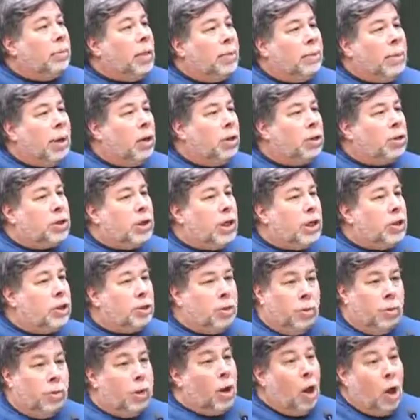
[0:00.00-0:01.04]
it. My parents didn't
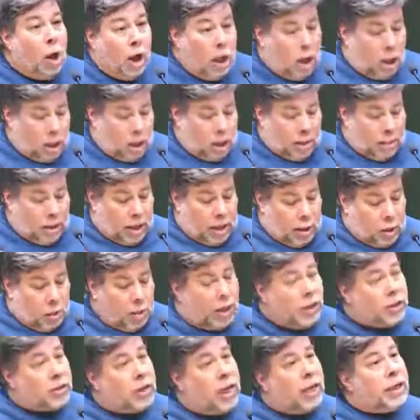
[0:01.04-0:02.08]
do it. All on my own,
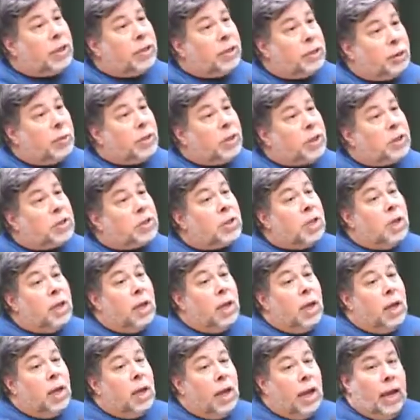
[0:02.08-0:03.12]
I decided to do this.
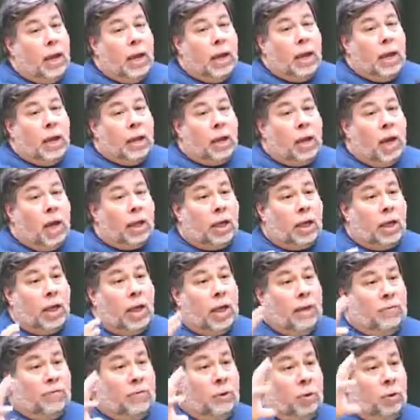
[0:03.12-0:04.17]
And I got a
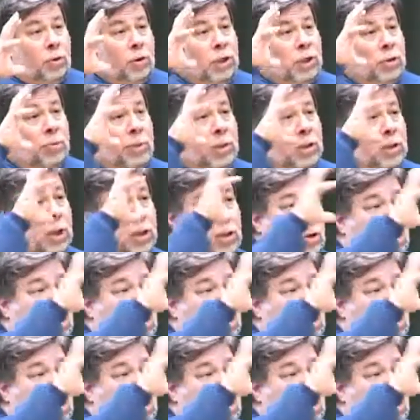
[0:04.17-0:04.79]
kit for Christmas